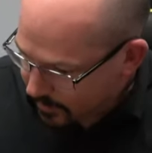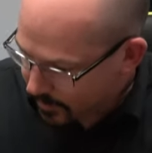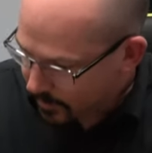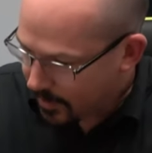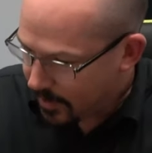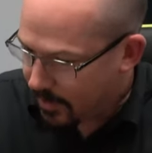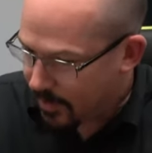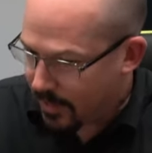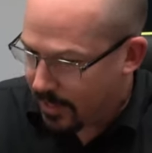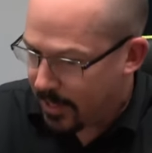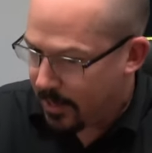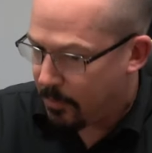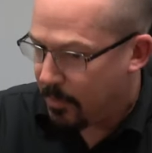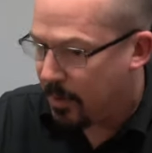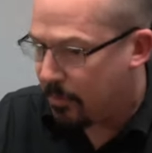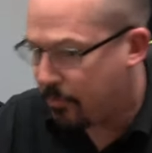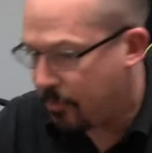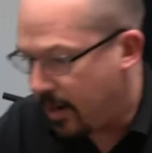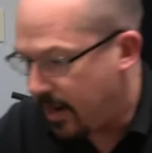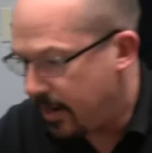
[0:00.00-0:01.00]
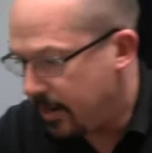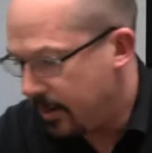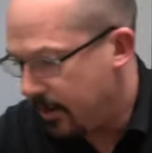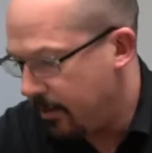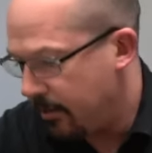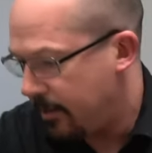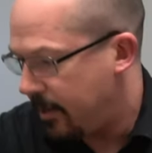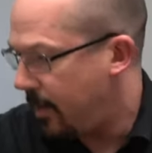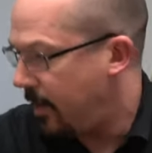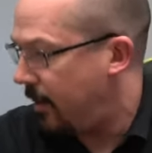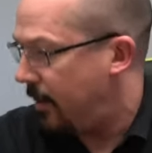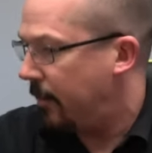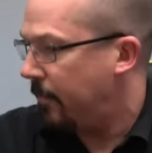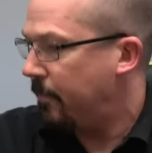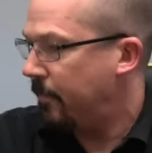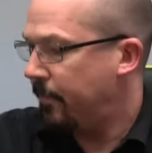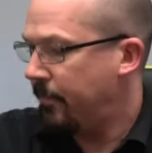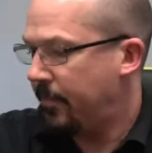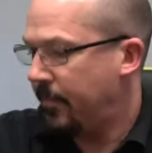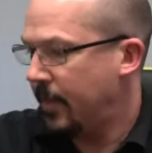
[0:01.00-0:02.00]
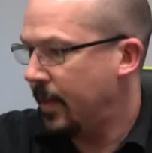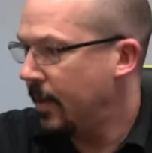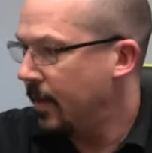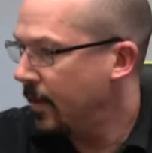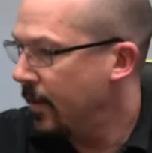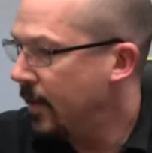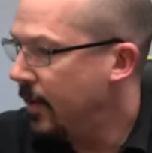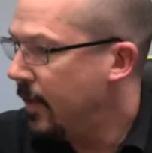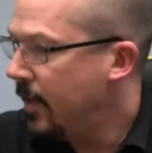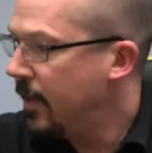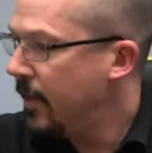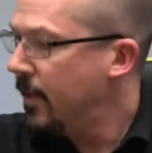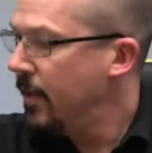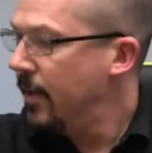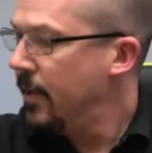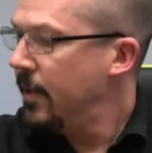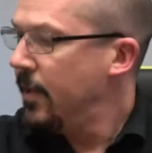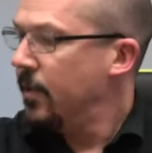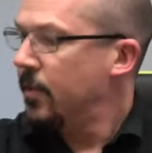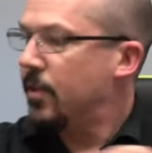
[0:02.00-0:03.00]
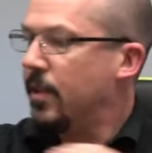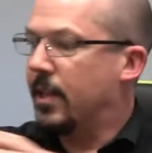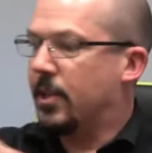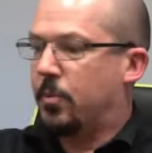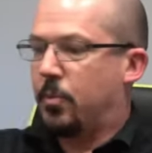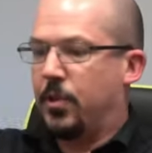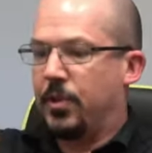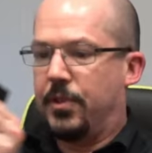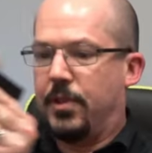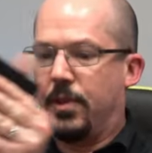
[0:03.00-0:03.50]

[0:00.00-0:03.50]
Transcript: Just gotta line them up right. Okay. So let's put